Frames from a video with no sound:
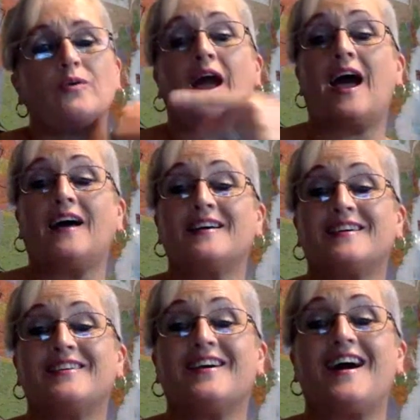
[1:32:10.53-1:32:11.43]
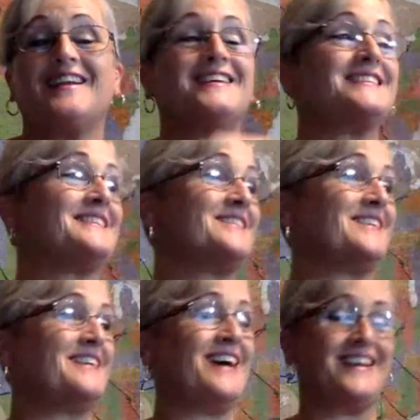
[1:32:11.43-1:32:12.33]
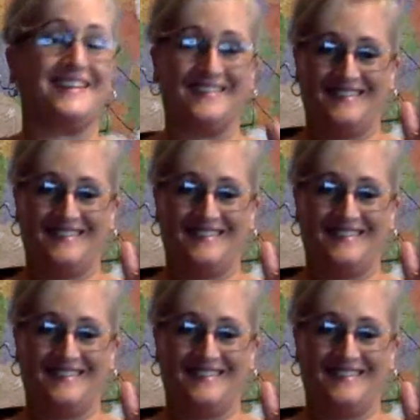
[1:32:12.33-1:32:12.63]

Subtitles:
Yeah, you got it. You got it.